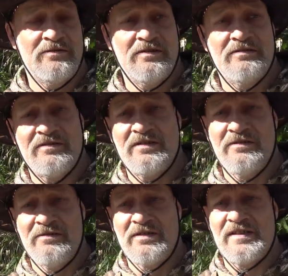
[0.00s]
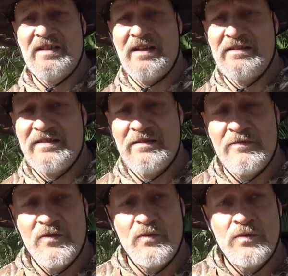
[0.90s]
It was during the Second
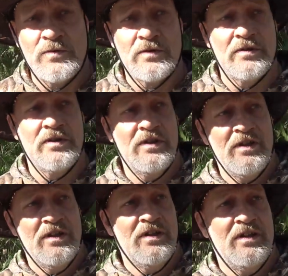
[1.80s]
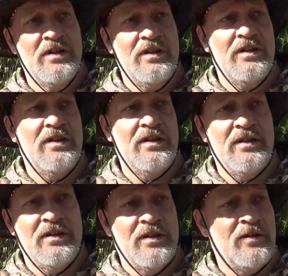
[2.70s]
Seminole War,
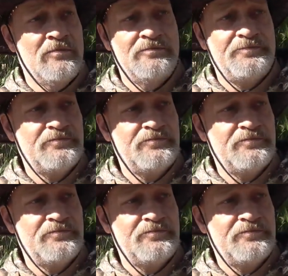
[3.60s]
and um,